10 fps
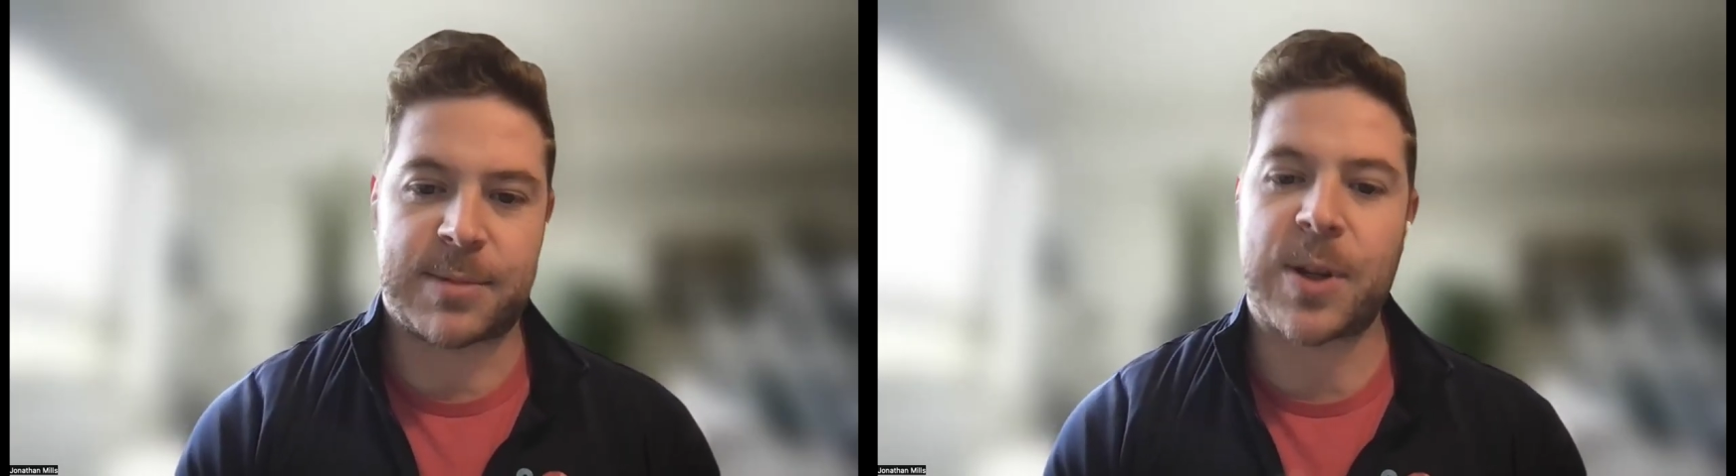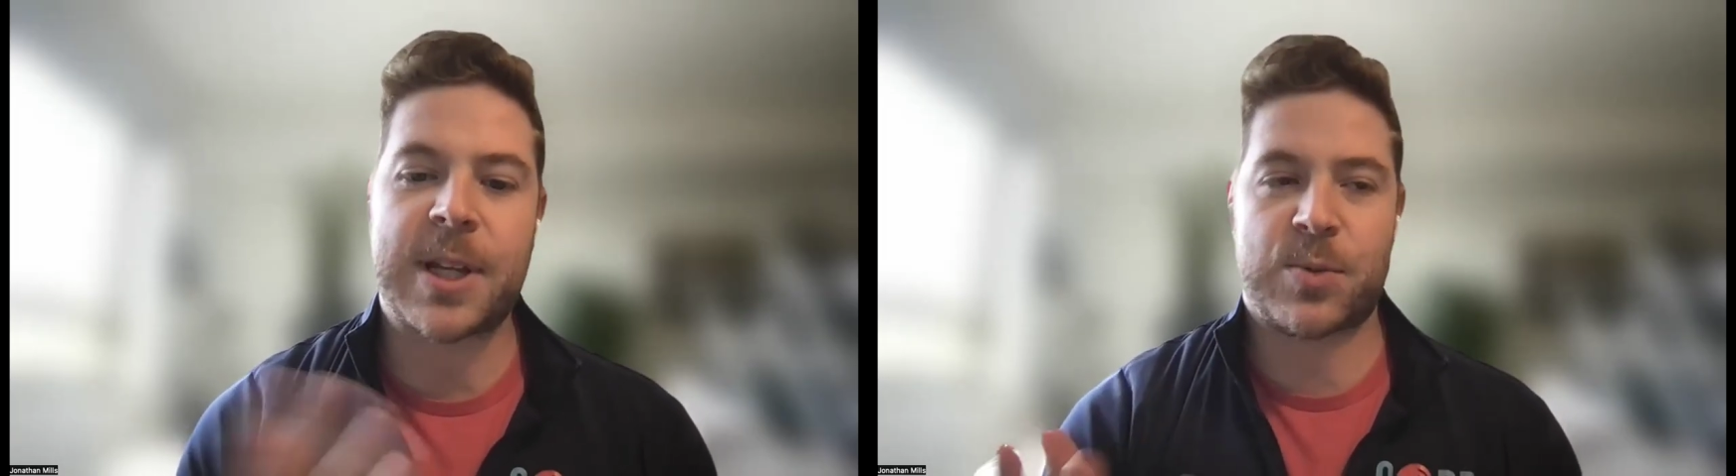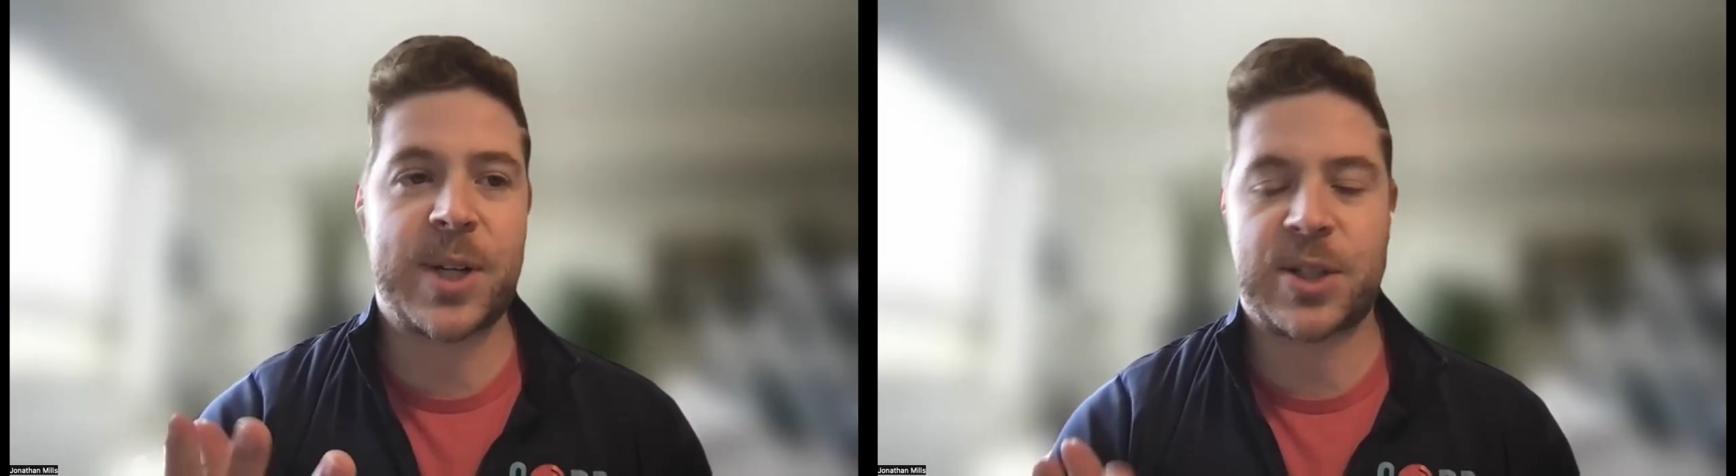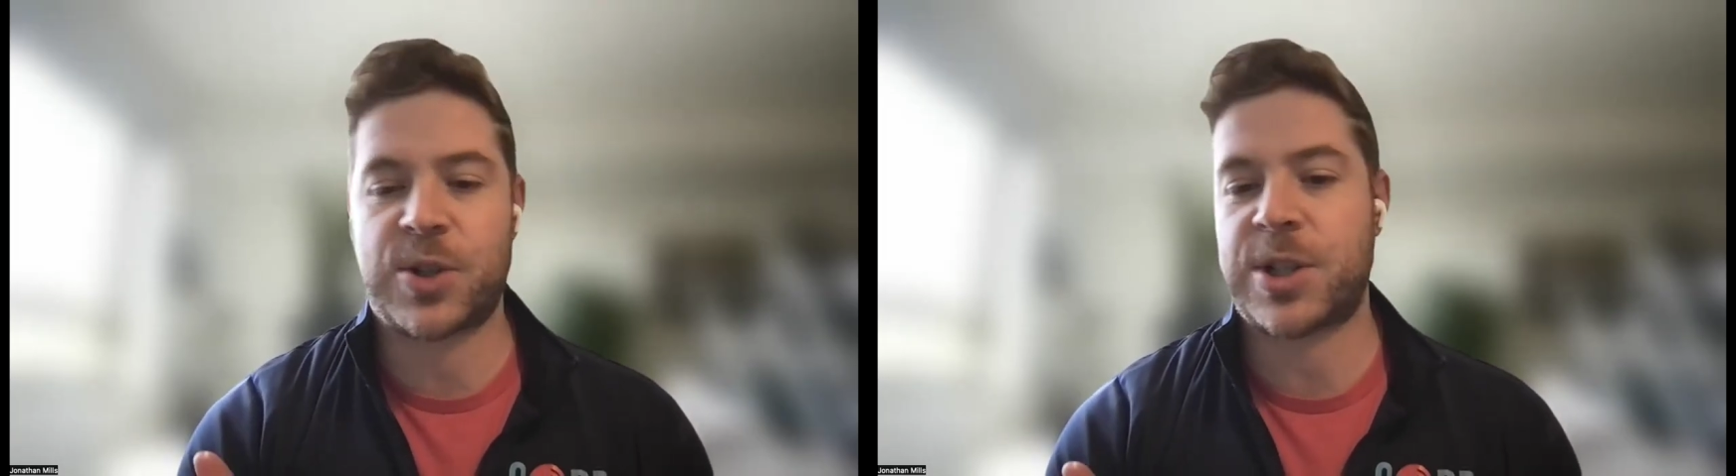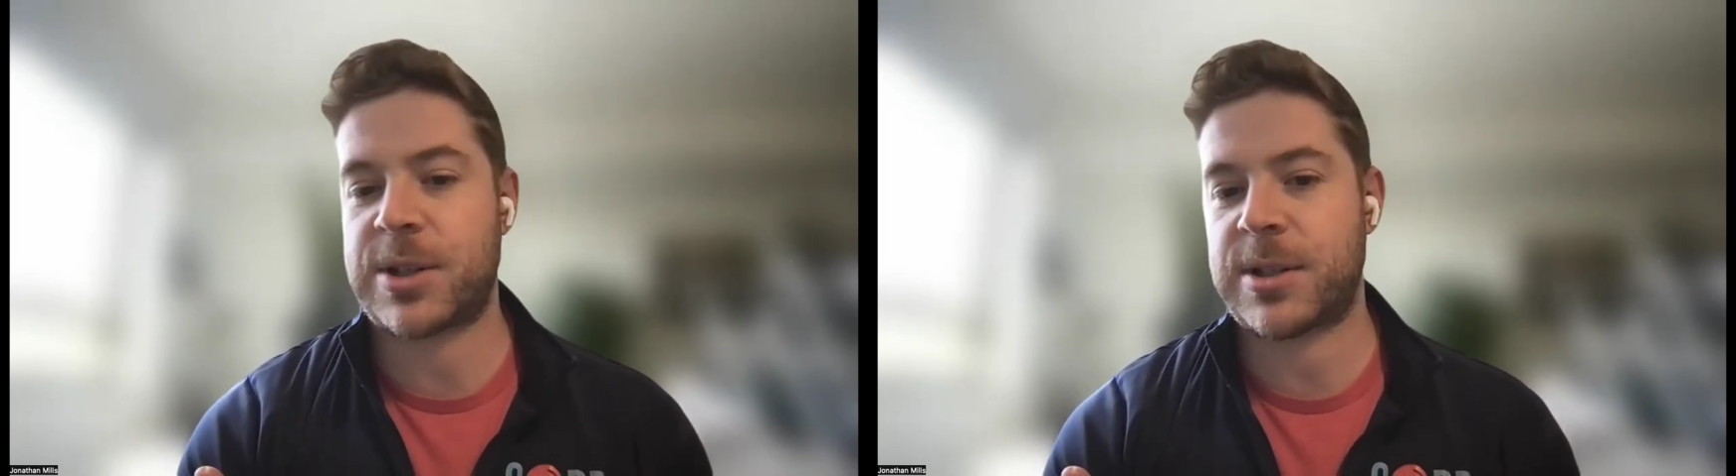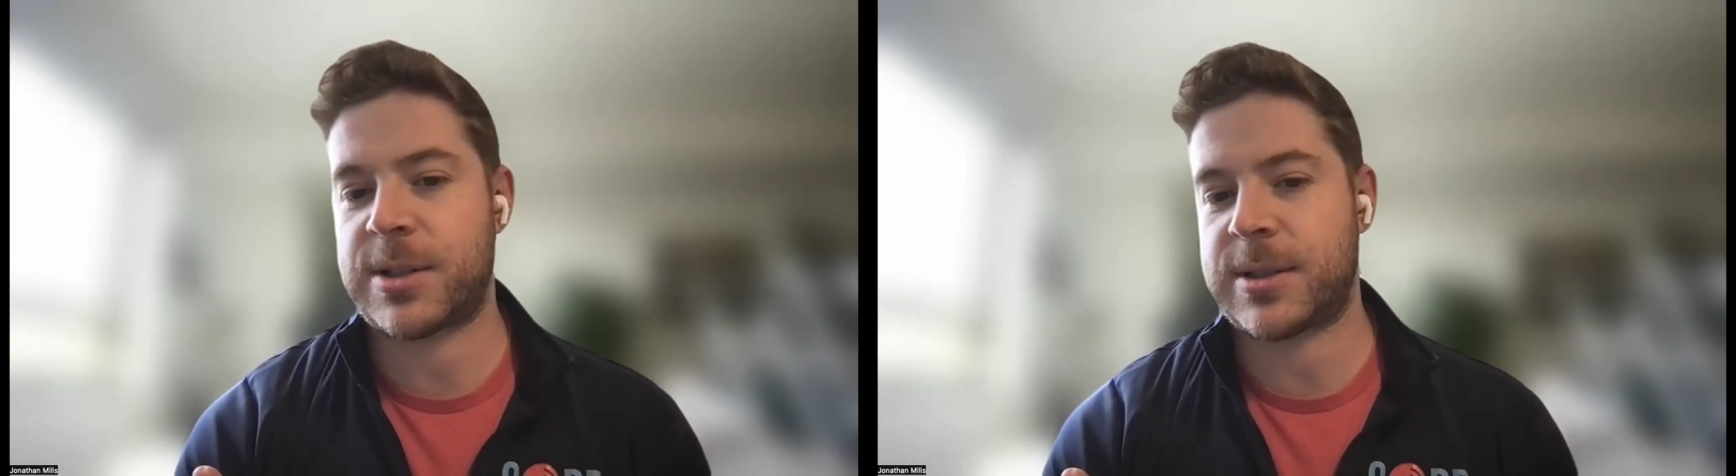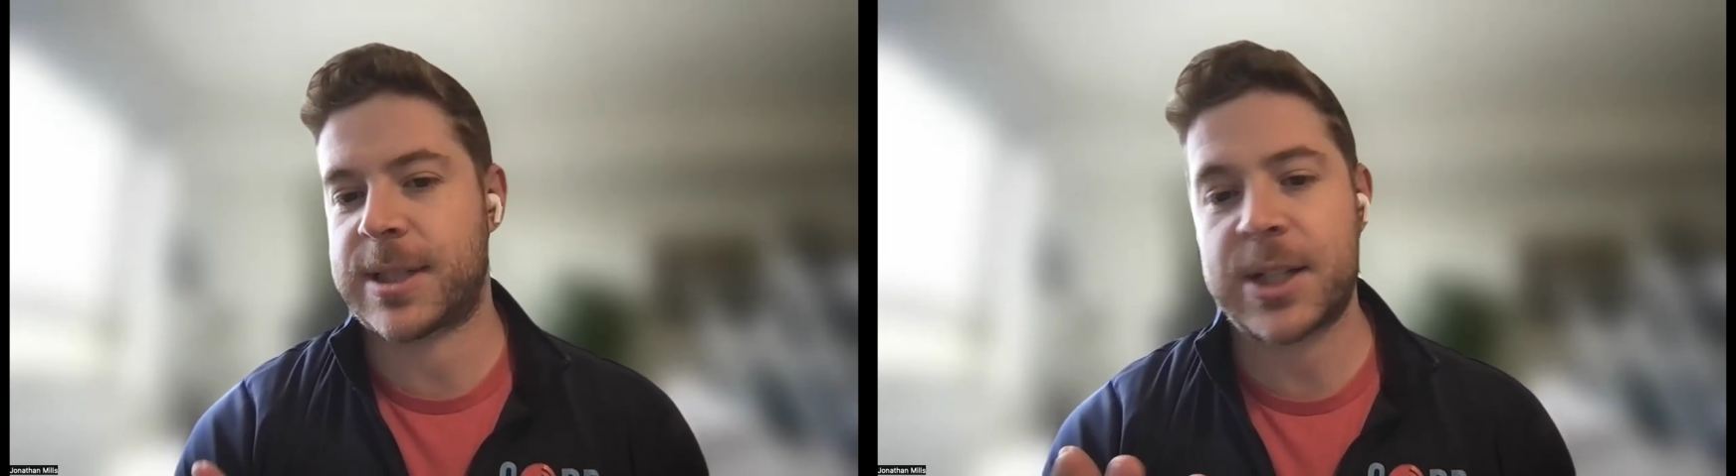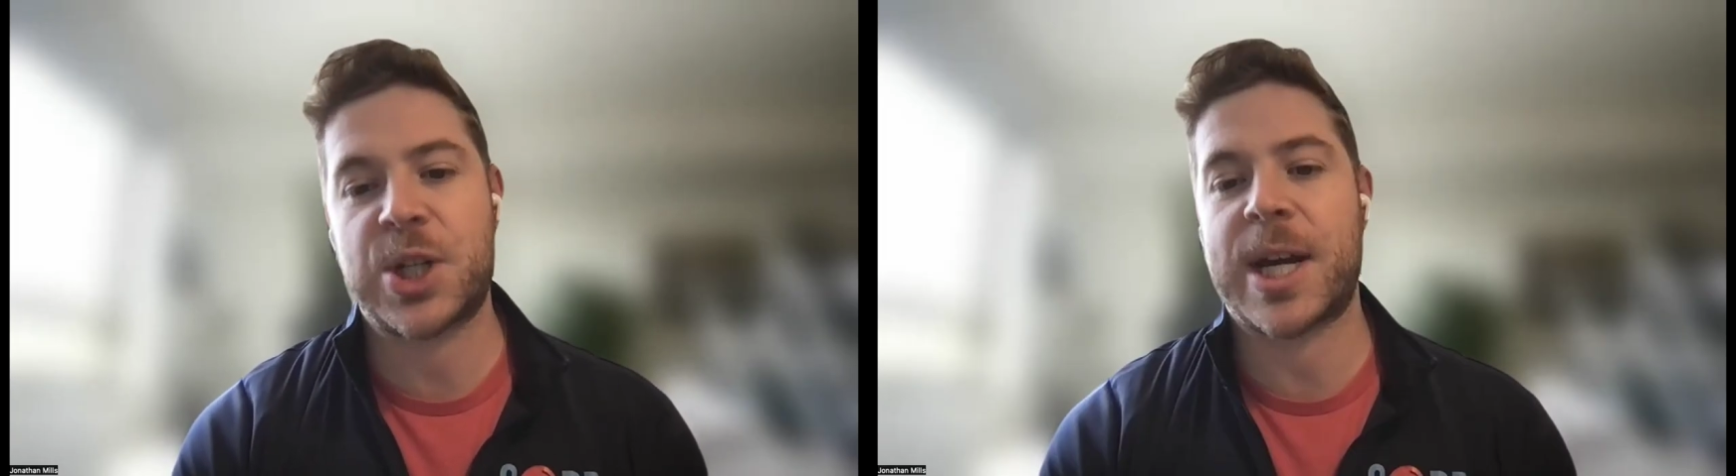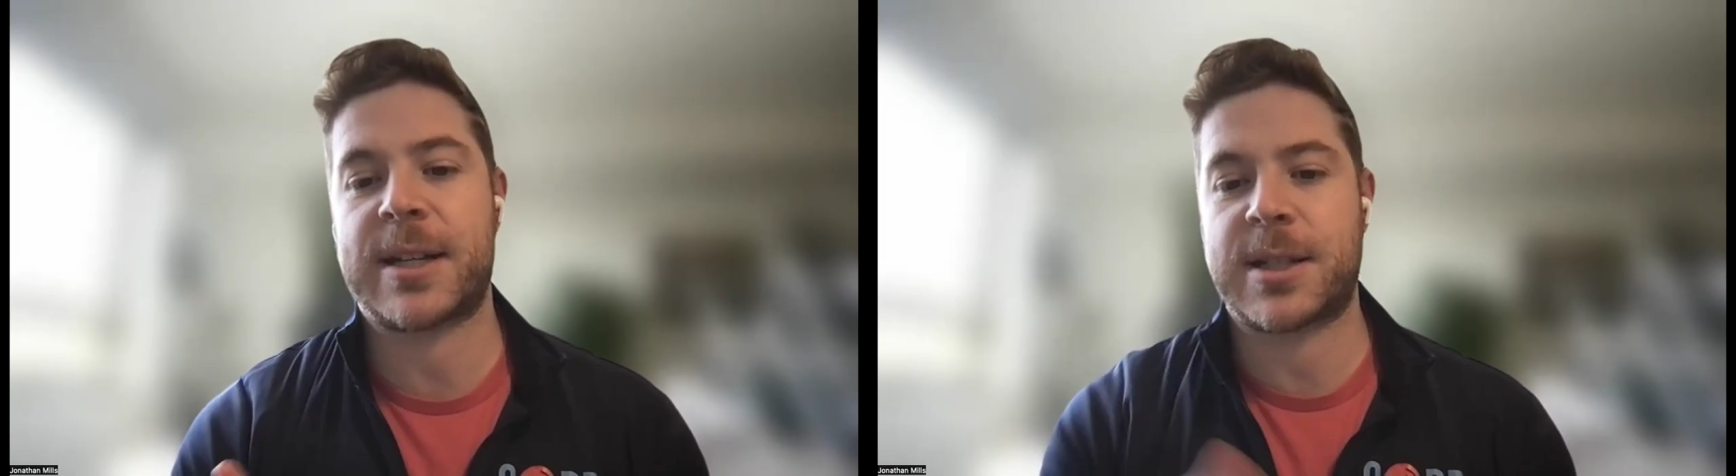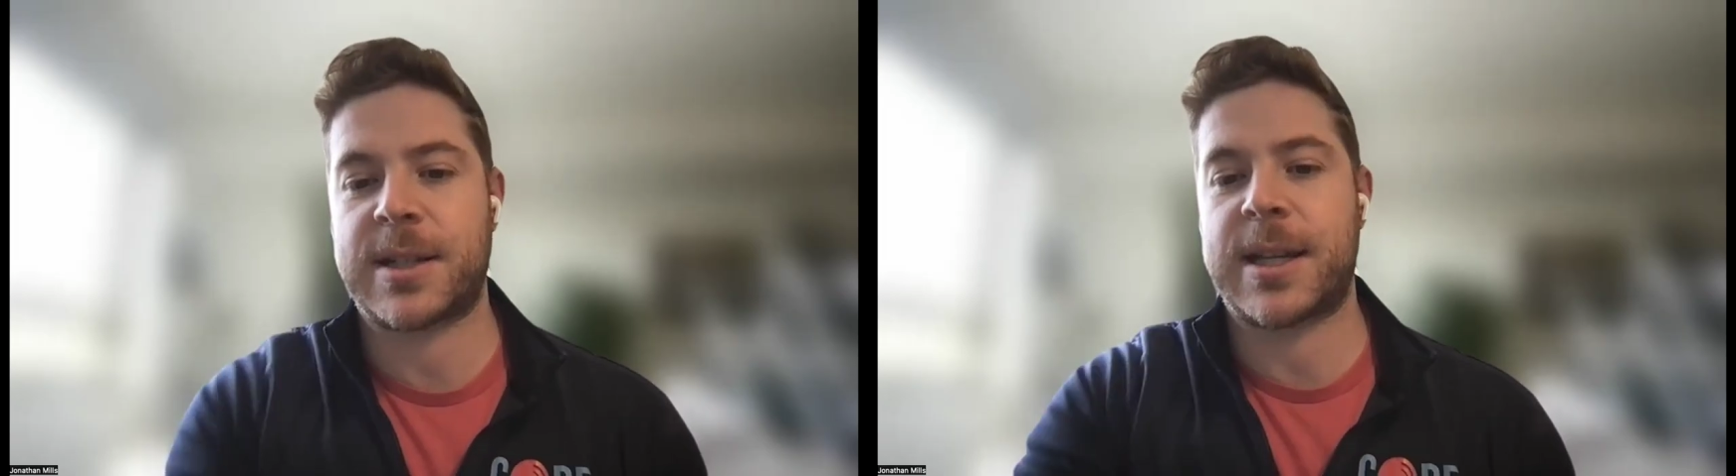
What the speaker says: So this research suggests